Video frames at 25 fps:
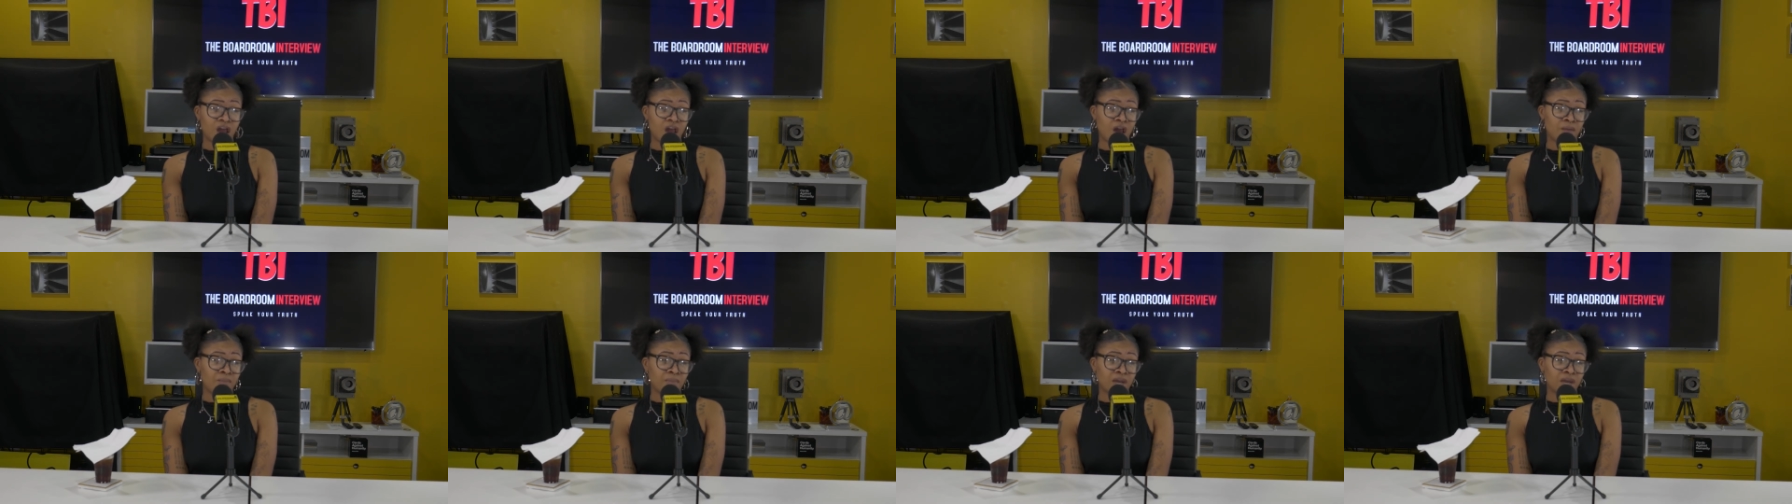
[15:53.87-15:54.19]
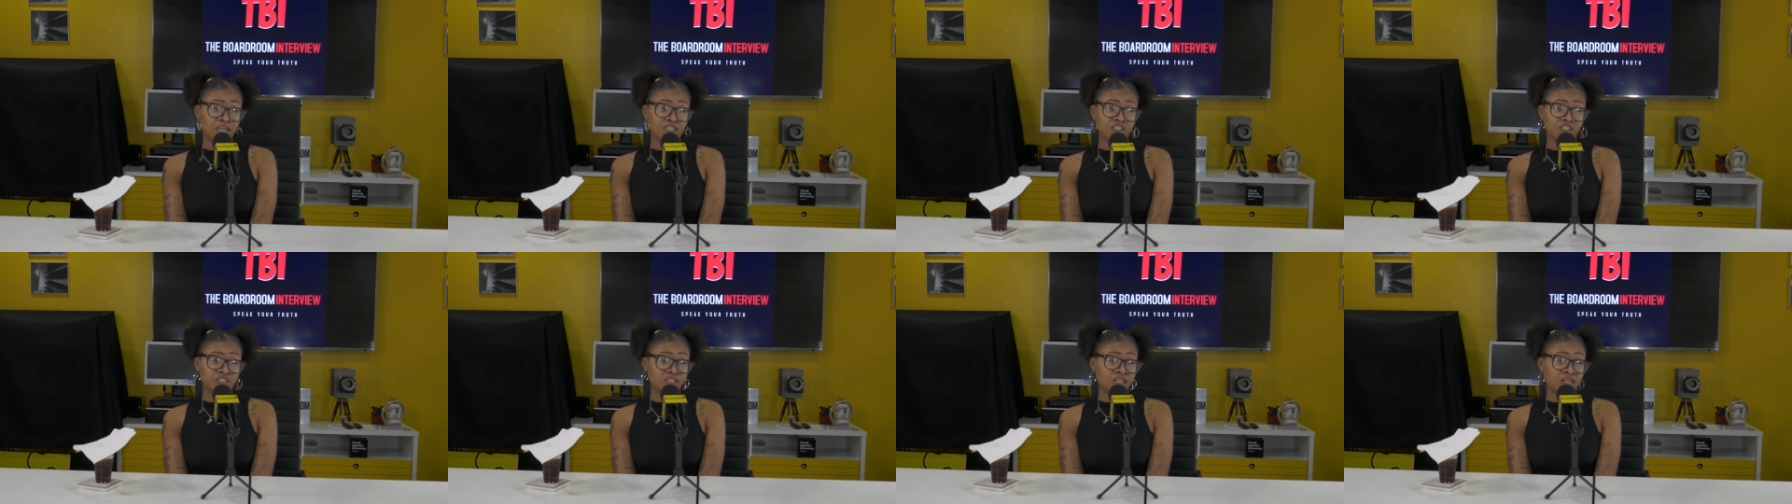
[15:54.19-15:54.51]
I
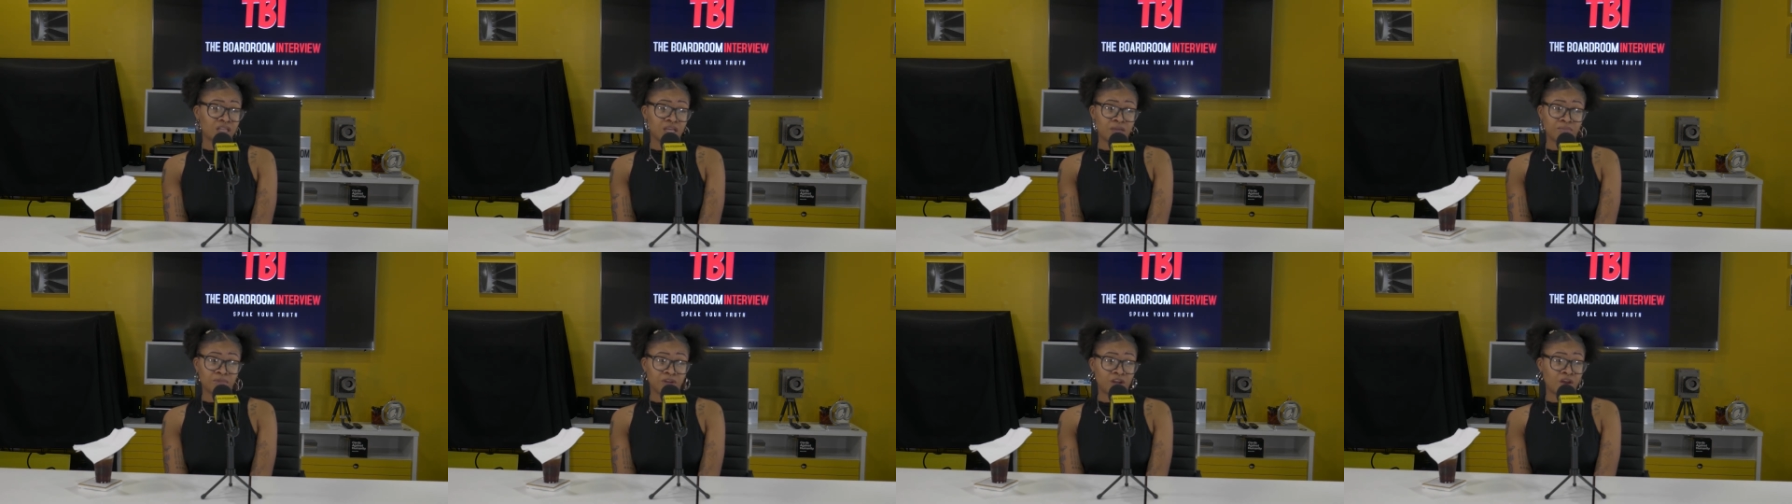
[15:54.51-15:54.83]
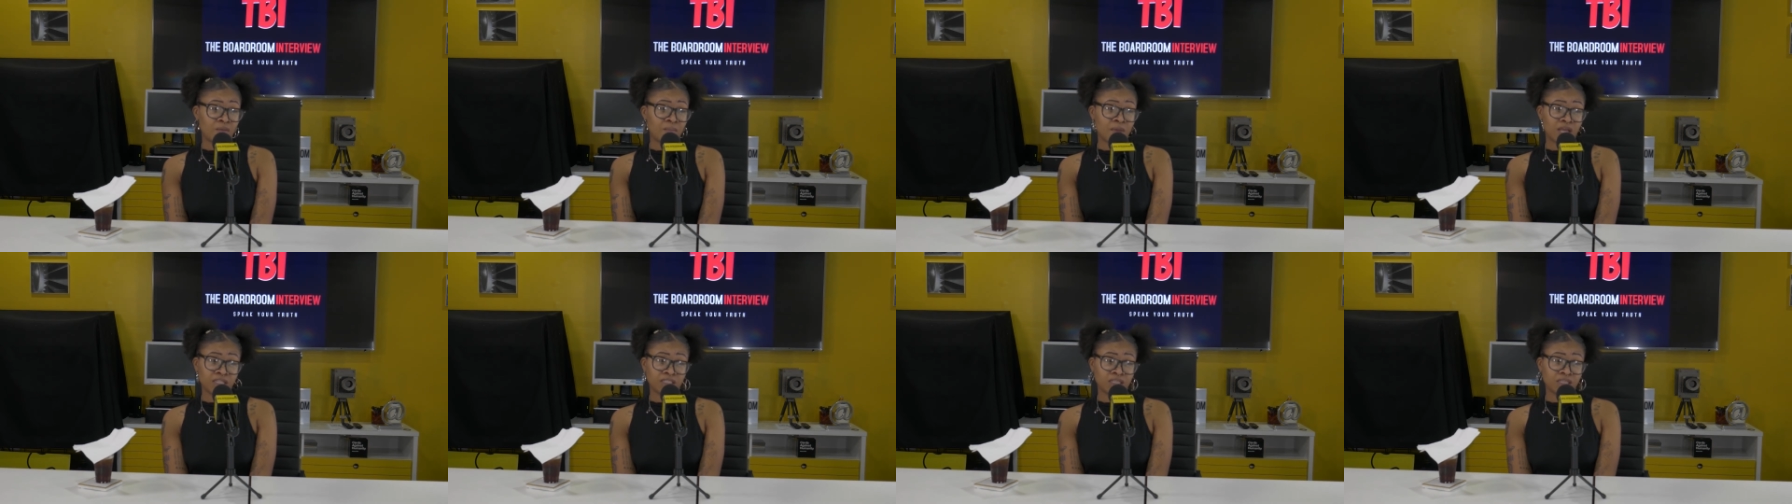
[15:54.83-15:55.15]
might just claim it
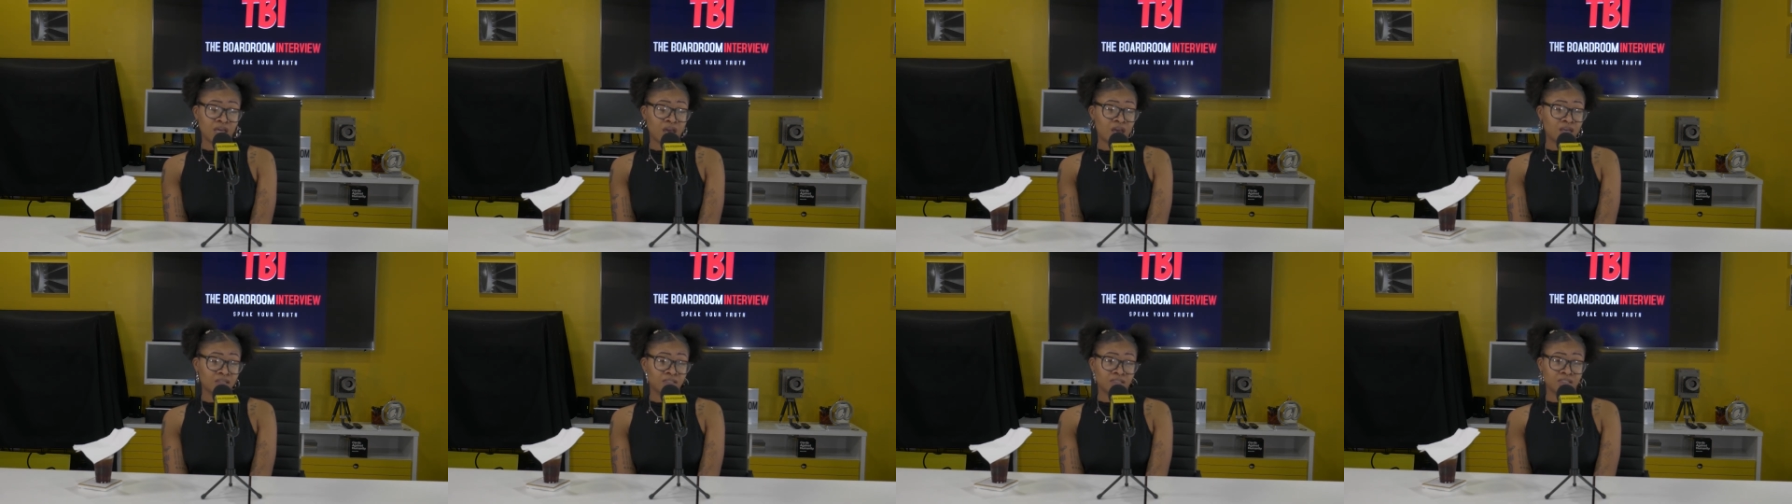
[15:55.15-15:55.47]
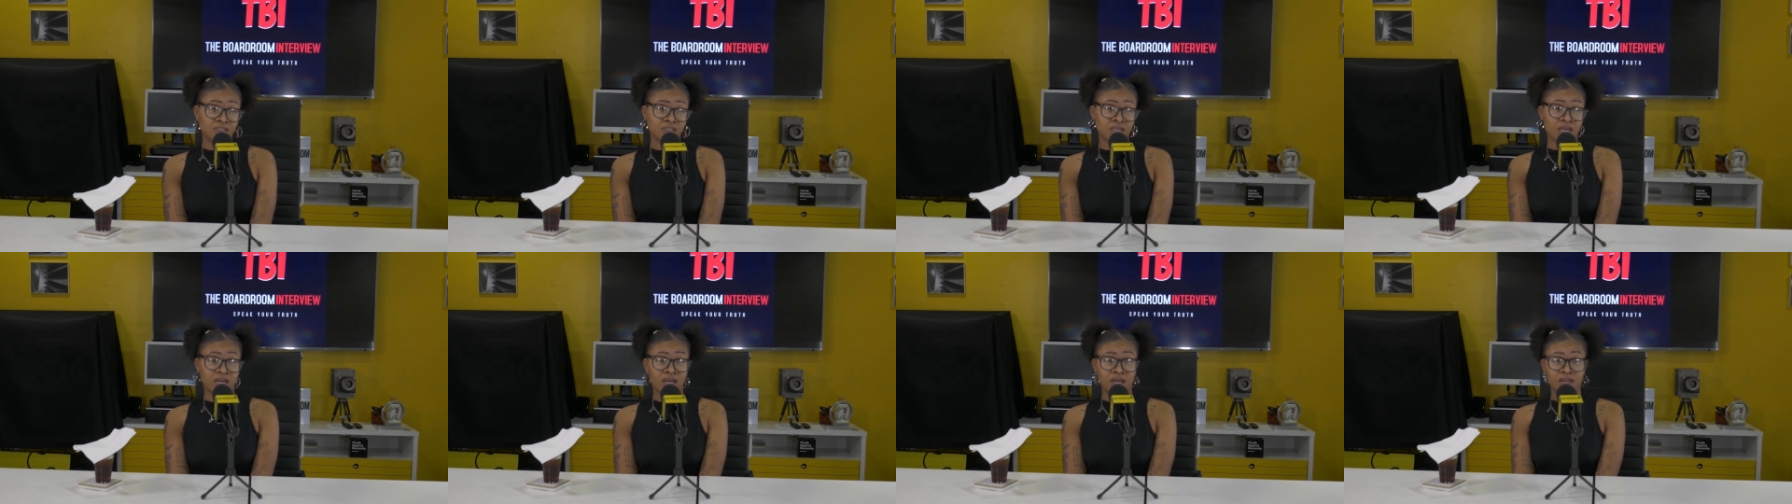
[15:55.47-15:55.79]
on my
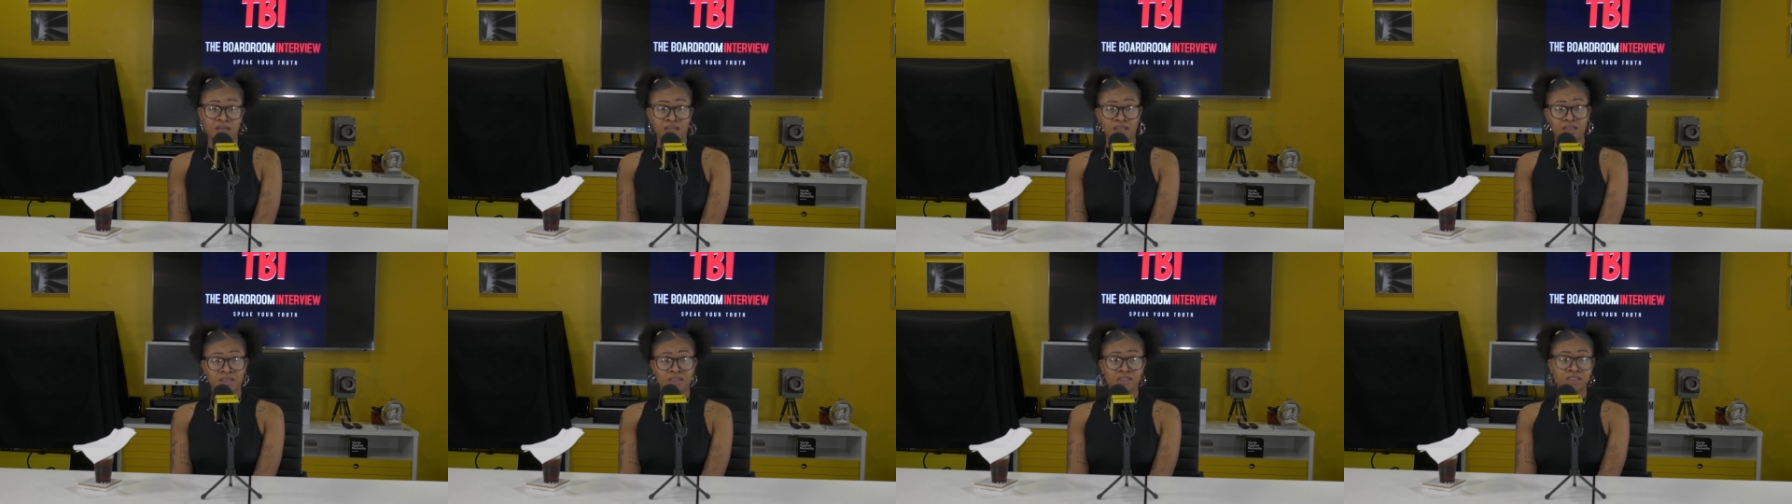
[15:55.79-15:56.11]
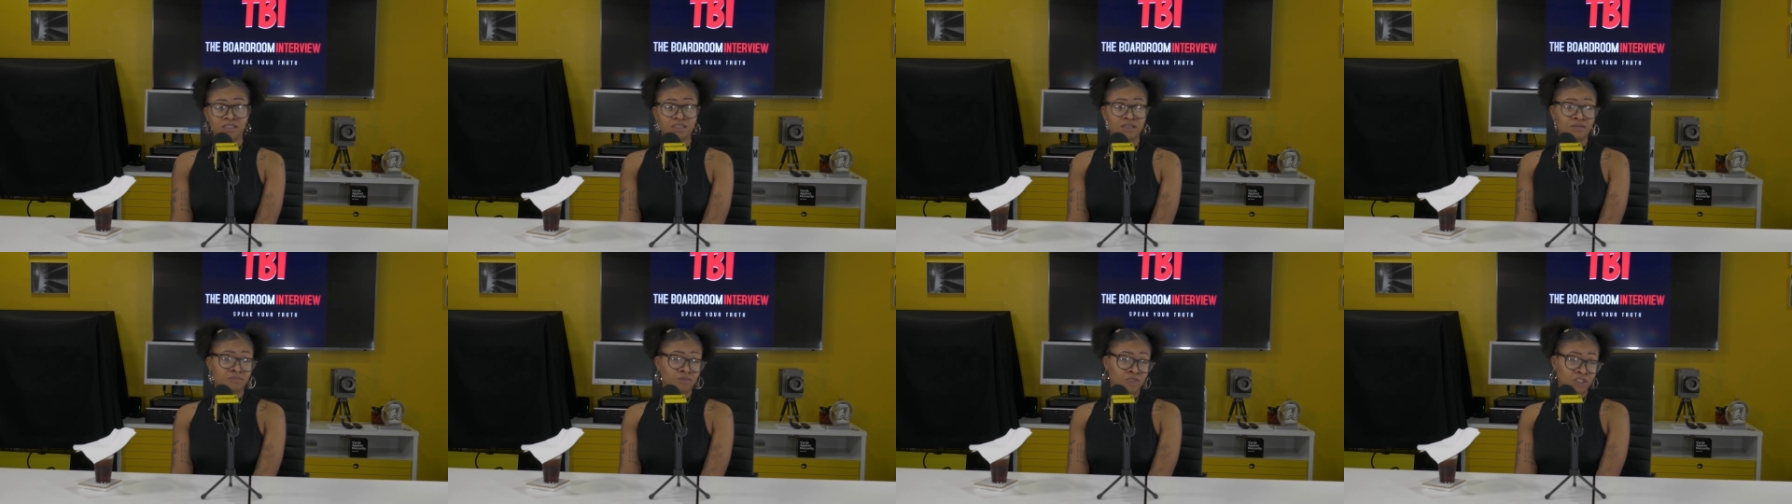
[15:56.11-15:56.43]
taxes, like I did the
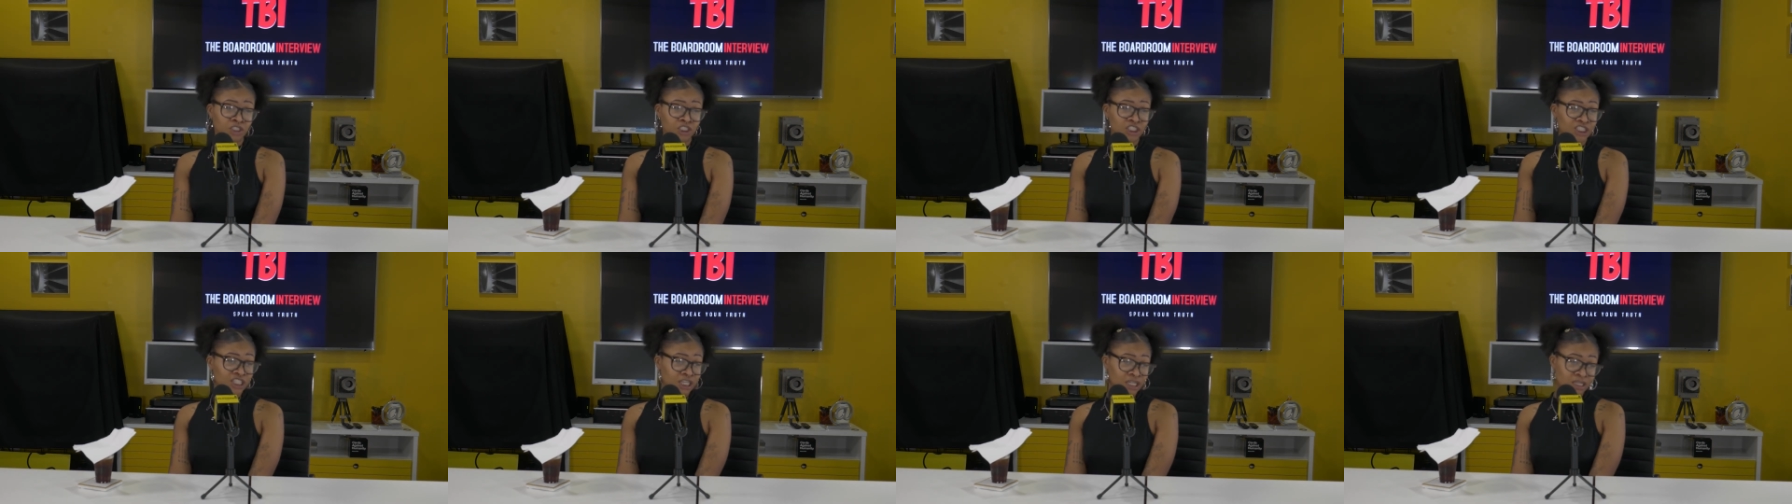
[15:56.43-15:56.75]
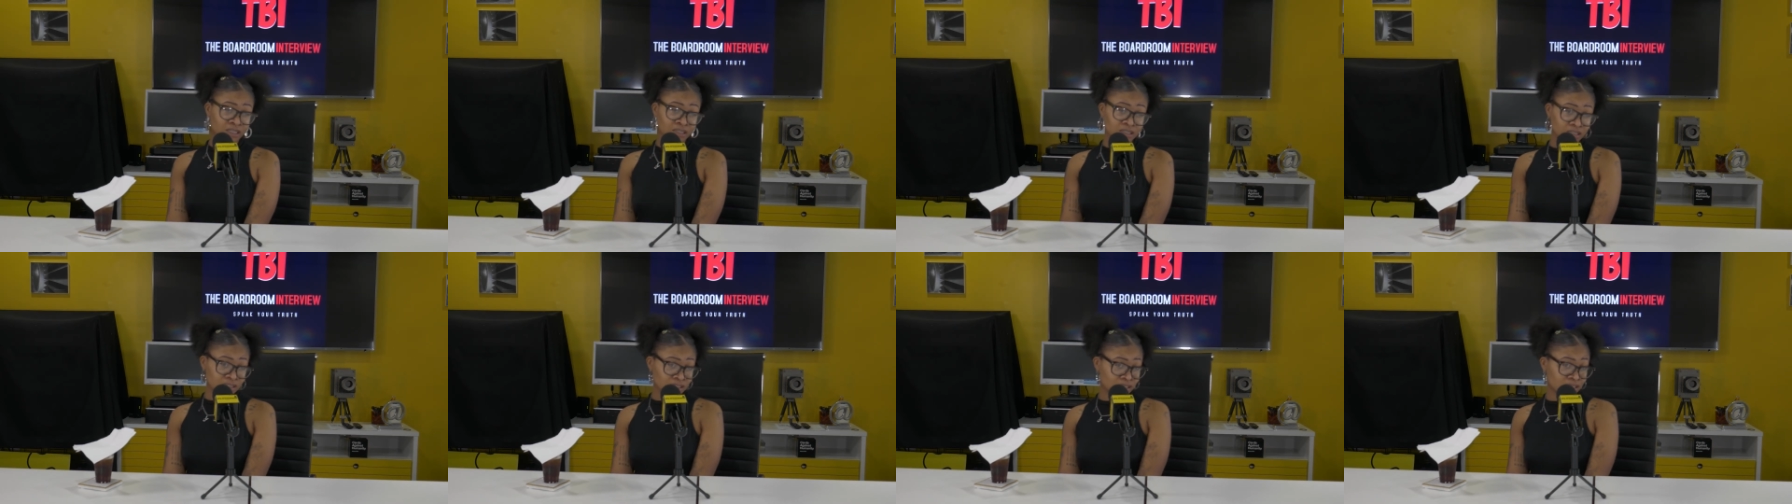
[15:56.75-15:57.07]
stimulus checks,